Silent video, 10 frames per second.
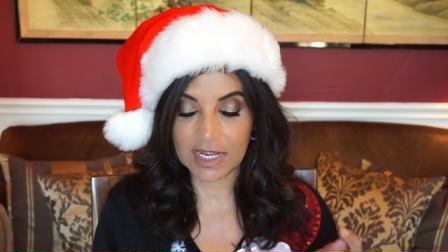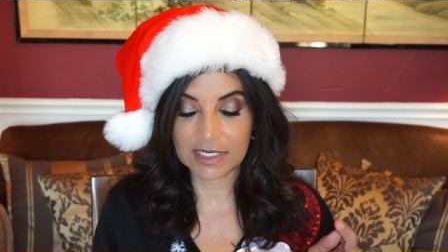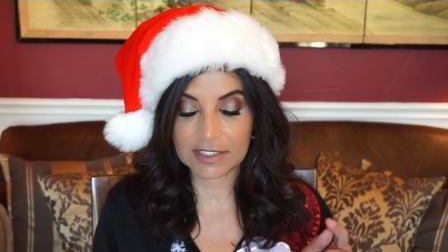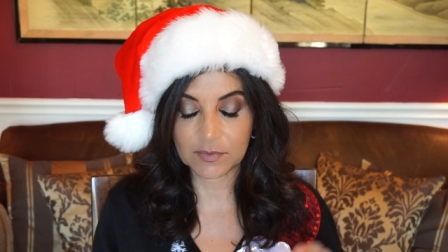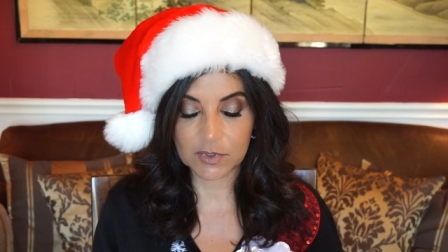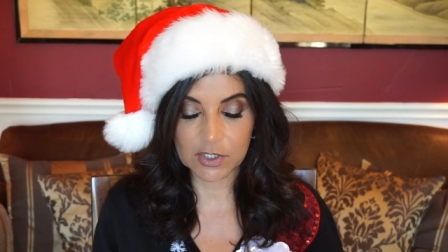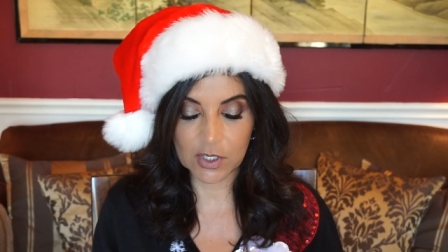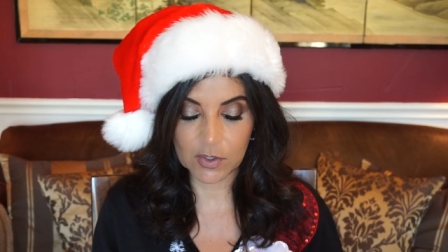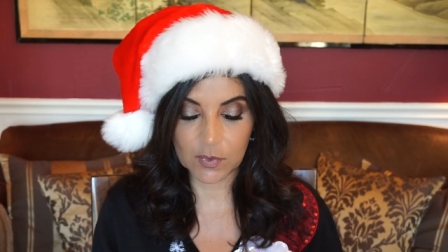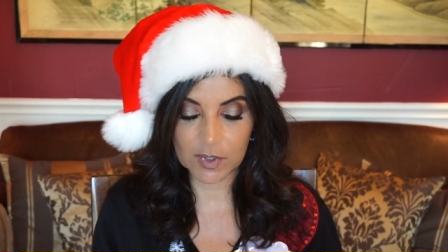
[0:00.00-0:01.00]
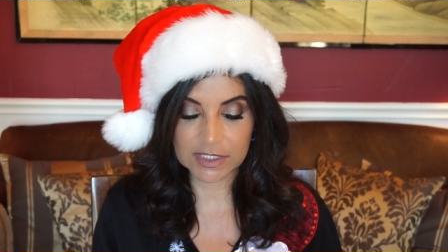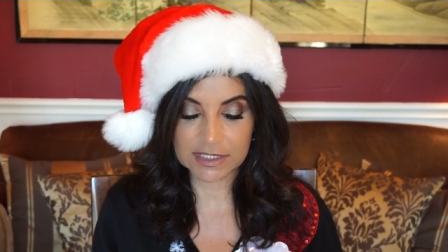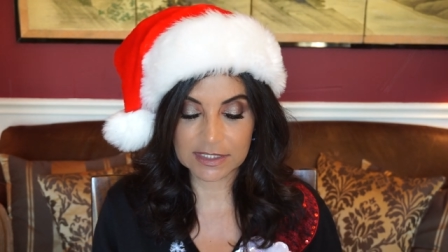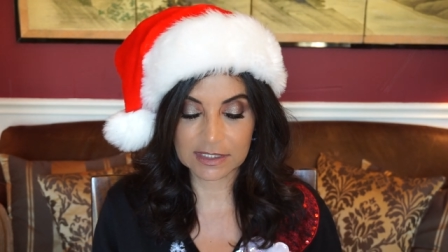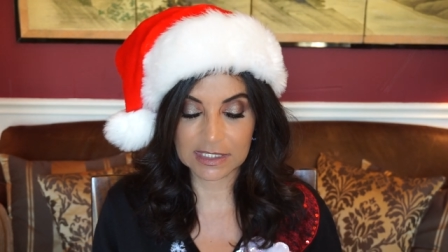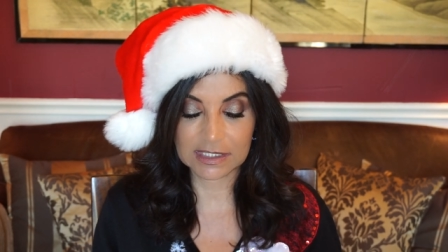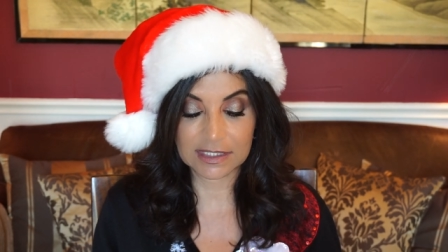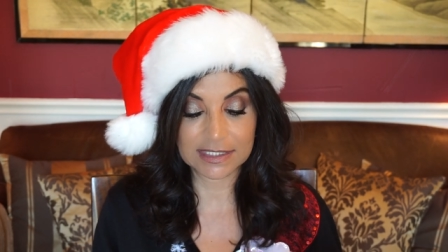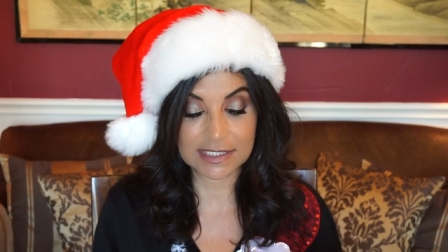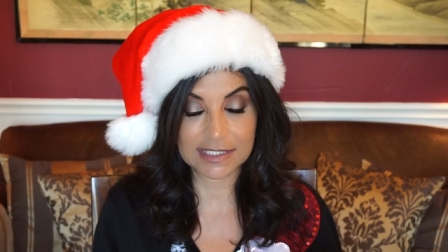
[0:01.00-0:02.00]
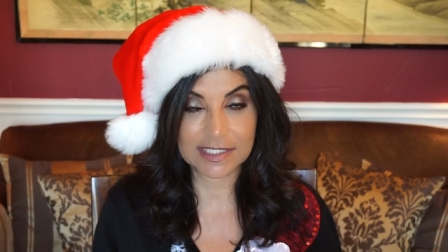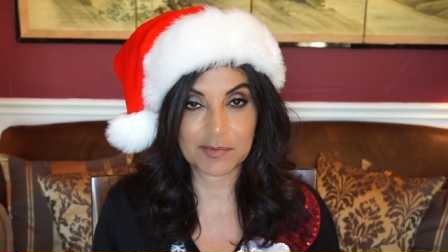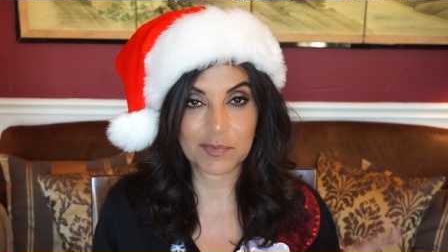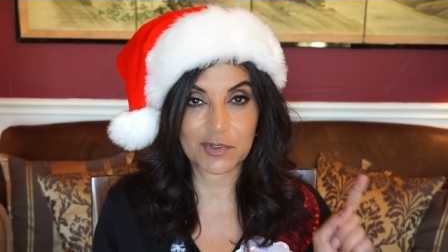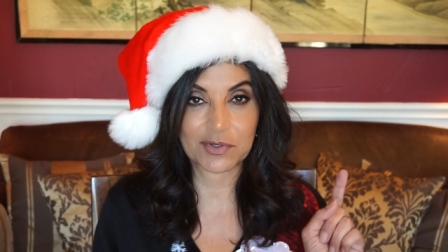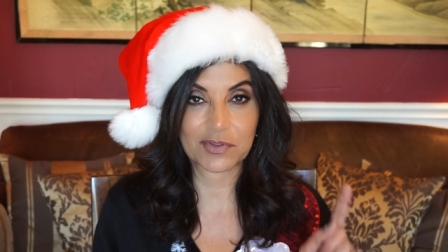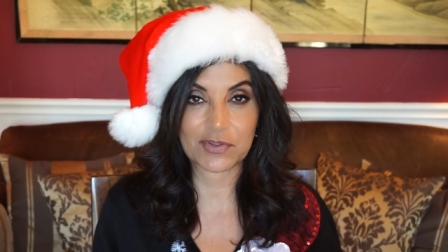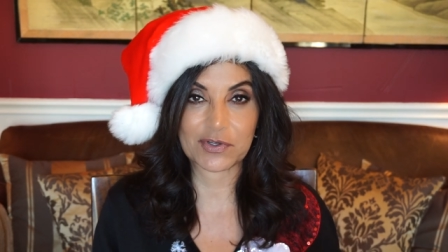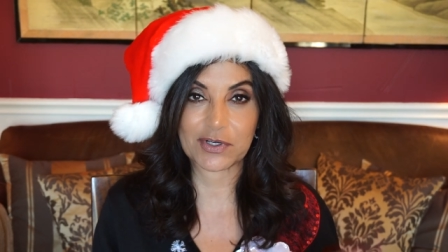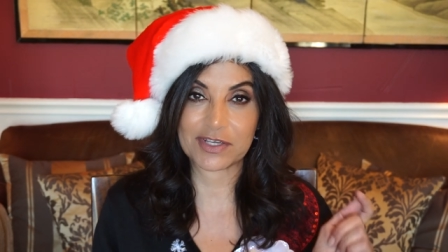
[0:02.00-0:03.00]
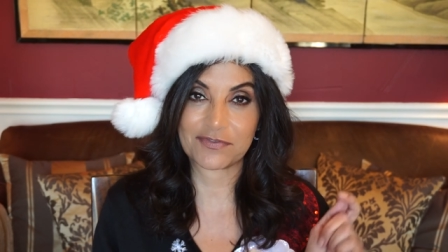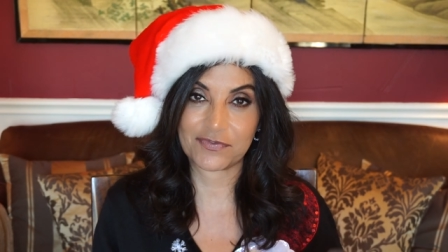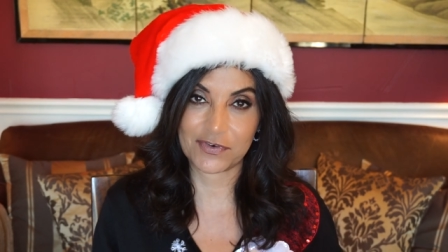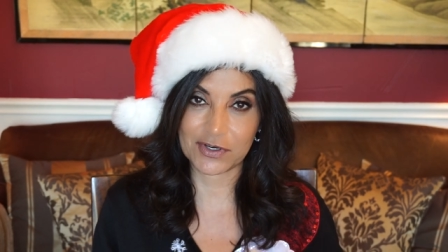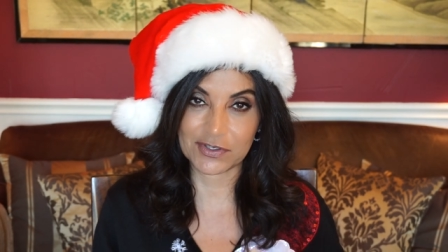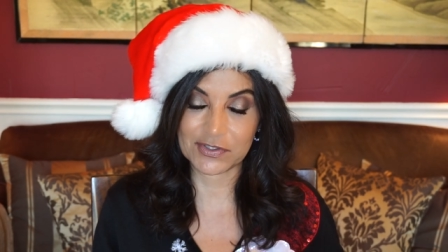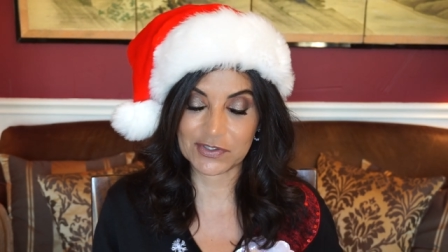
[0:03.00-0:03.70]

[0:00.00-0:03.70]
and it will go until December 31st.